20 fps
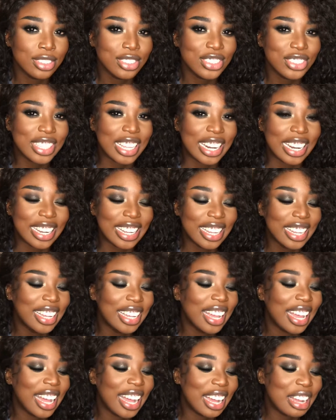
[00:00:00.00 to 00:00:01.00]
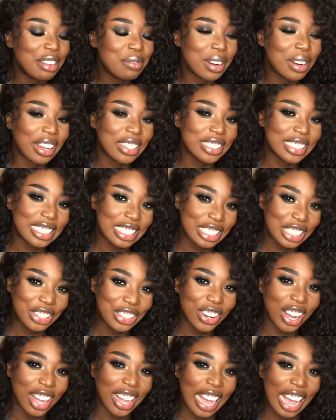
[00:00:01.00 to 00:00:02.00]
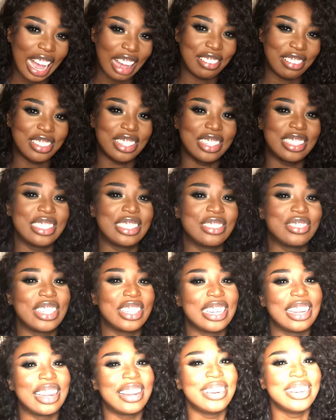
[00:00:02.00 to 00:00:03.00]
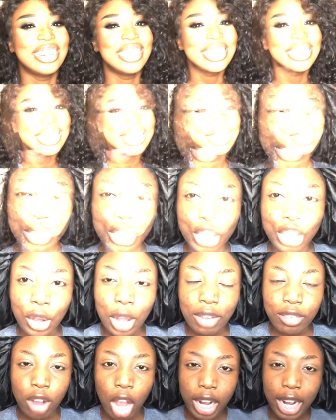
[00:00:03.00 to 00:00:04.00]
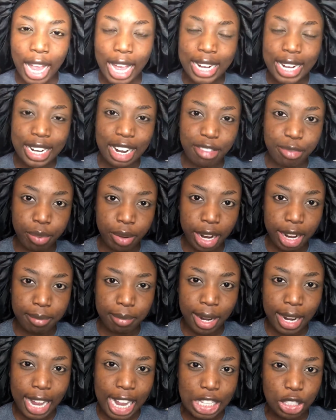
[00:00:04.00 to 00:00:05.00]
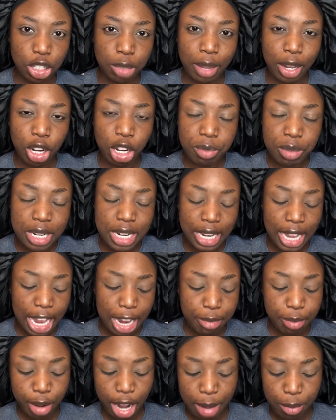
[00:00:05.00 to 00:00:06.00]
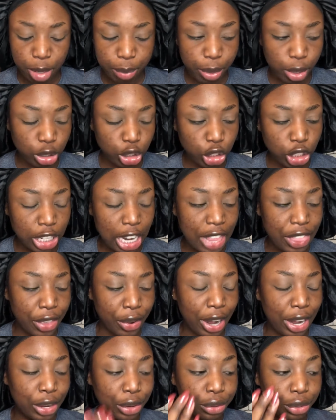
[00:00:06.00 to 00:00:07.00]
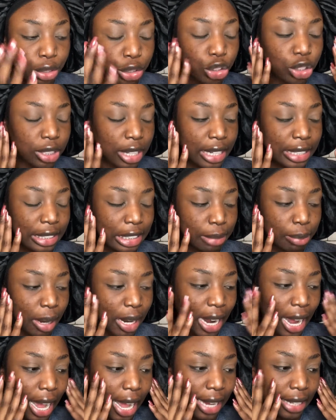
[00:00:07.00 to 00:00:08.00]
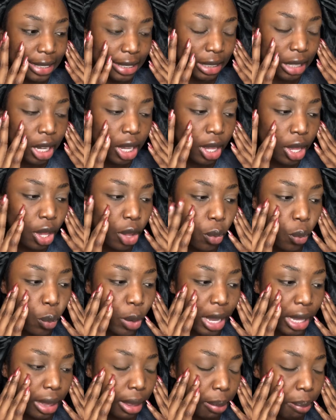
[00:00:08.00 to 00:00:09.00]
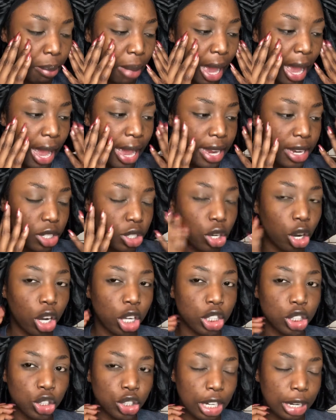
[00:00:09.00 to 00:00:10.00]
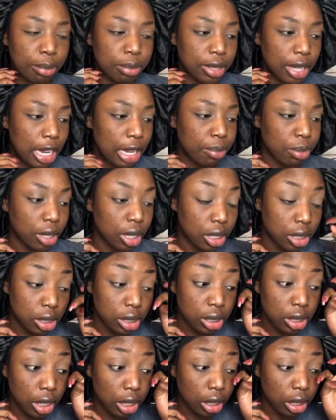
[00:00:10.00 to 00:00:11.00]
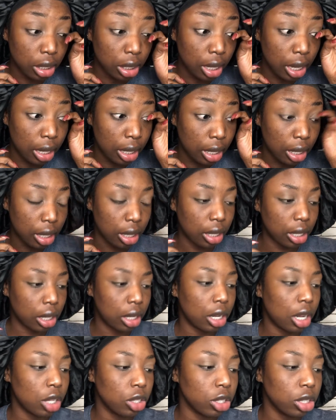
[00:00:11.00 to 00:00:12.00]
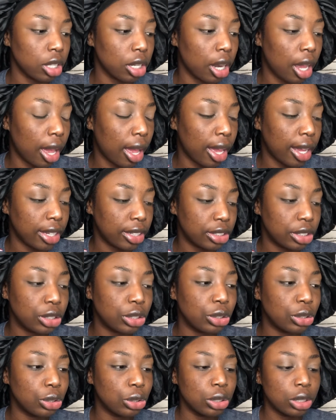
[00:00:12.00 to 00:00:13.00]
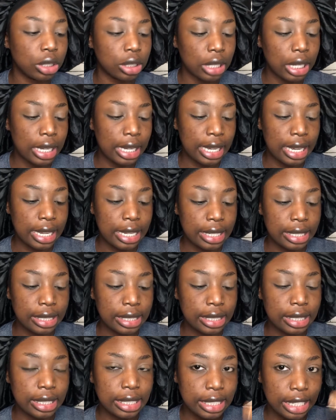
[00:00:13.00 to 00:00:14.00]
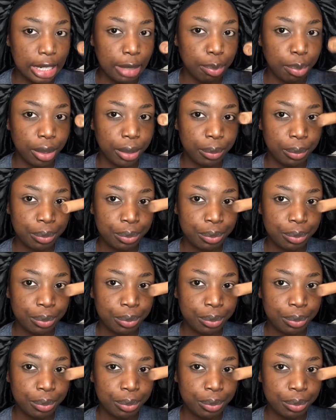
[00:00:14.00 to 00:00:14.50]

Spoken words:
Just kidding. But I'll see you all after this video. So I've gone ahead and I've primed my eyes with my Urban Decay Primer Potion, and then I neutralized my eyes with my Tarte Shape Tape Concealer, and the color that I use is Deep,